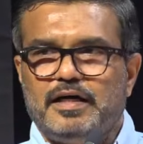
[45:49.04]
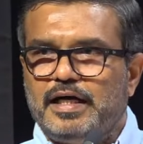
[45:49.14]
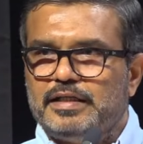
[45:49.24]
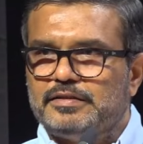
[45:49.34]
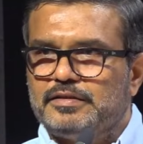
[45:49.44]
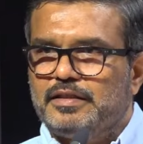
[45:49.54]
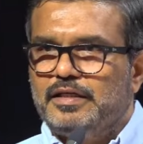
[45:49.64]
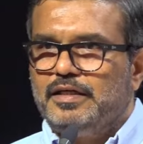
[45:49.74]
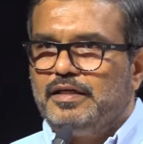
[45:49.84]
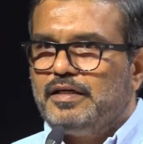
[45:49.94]
and
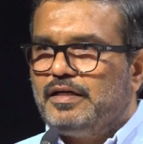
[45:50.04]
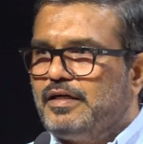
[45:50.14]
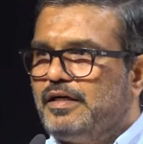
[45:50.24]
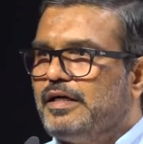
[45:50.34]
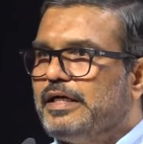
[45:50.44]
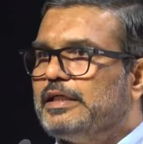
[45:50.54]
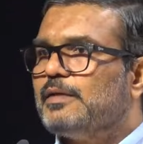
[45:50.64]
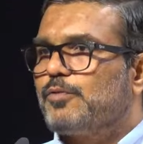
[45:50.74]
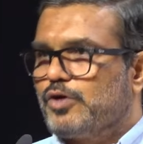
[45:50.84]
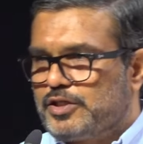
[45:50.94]
in the
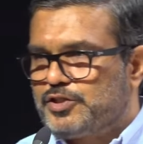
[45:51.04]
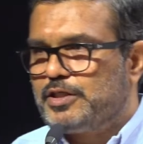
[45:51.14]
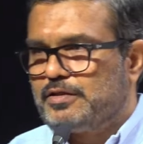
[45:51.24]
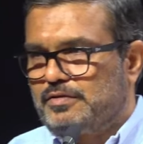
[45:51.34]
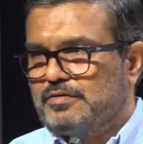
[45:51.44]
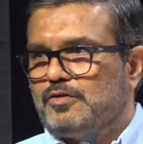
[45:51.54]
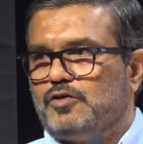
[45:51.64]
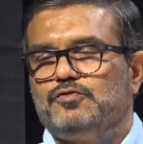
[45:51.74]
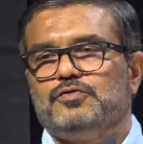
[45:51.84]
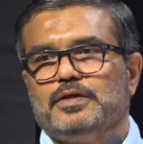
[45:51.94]
production
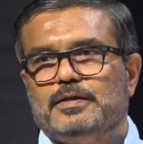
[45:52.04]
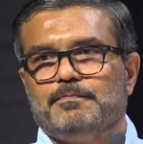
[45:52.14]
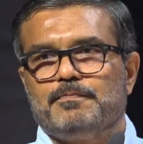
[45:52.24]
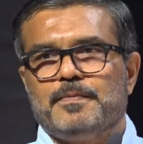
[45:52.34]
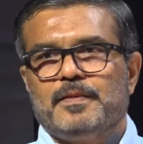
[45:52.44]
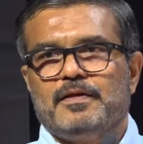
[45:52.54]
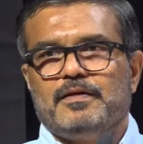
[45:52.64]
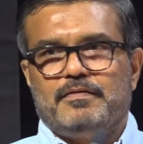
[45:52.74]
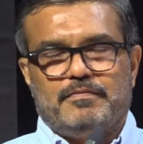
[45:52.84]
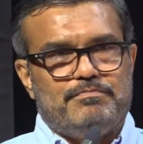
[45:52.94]
of
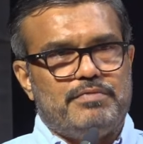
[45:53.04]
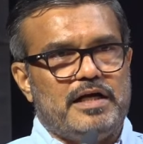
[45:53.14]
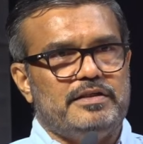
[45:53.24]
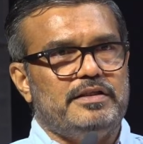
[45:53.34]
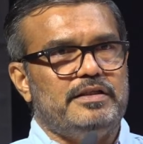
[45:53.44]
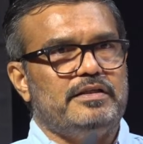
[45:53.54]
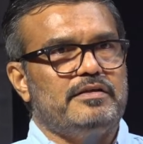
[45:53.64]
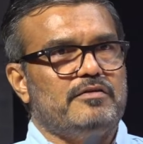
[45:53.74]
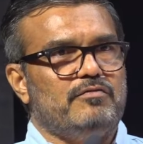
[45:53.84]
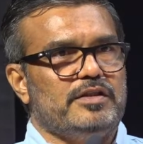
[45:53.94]
paddy,
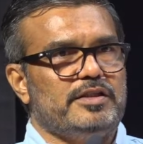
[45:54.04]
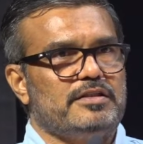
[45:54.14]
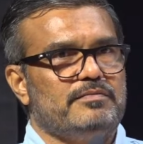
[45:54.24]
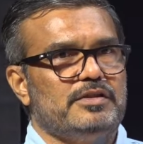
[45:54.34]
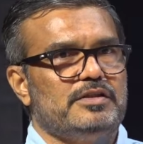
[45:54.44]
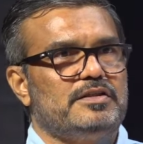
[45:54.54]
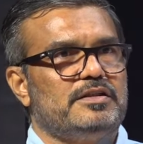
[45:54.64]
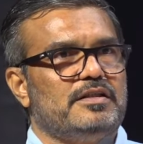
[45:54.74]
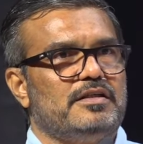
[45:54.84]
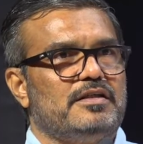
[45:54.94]
vegetables
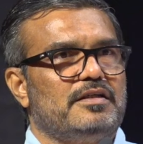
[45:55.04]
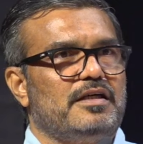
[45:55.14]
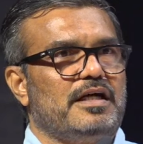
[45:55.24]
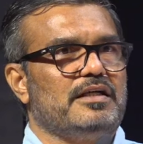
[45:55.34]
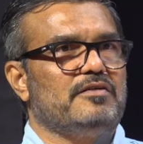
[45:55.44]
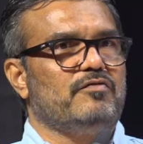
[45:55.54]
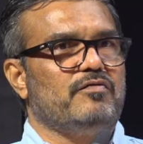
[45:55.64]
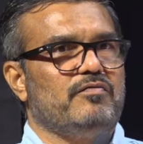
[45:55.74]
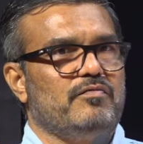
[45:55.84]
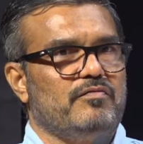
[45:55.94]
and
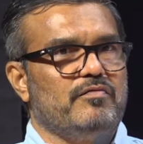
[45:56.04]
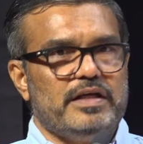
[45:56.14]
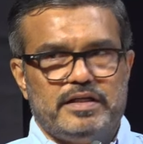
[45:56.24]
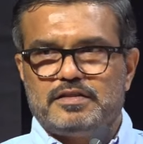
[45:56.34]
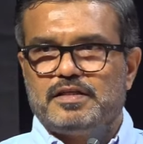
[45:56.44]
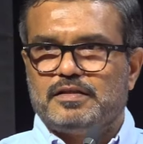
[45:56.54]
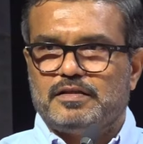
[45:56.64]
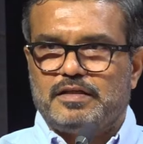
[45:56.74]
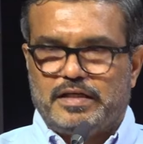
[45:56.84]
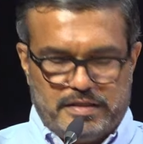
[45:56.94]
various other
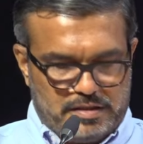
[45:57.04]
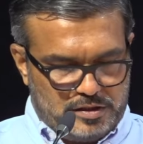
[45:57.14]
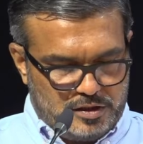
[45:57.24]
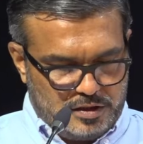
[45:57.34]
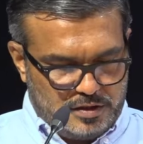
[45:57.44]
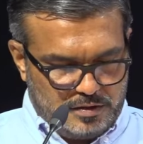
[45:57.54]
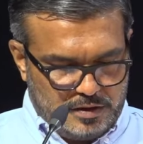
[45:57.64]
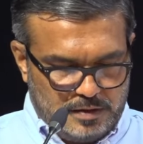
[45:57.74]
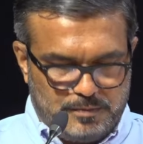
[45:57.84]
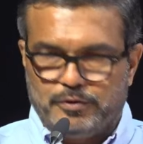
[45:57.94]
agricultural
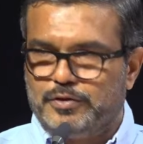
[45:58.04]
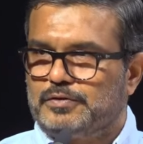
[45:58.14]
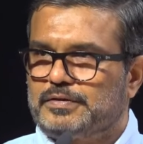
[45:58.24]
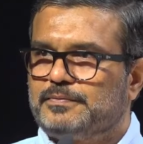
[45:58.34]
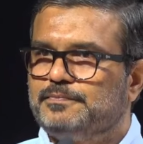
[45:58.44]
produce.